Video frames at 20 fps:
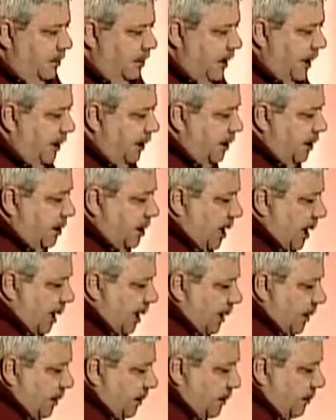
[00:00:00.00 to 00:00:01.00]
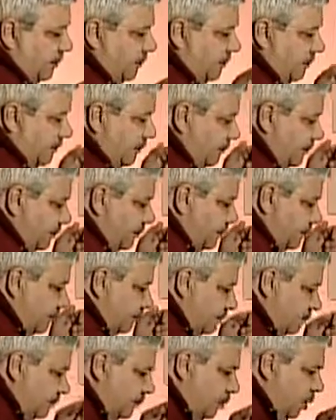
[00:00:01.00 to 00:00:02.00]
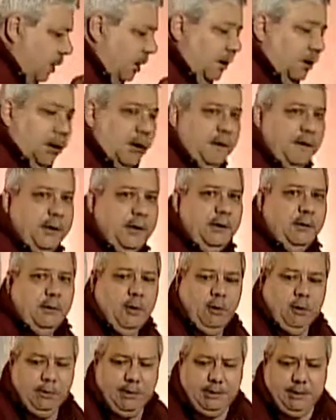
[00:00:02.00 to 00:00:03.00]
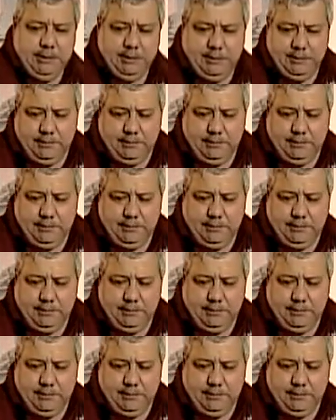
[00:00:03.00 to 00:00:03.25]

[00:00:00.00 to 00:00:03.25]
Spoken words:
set it aside. What a lovely aroma.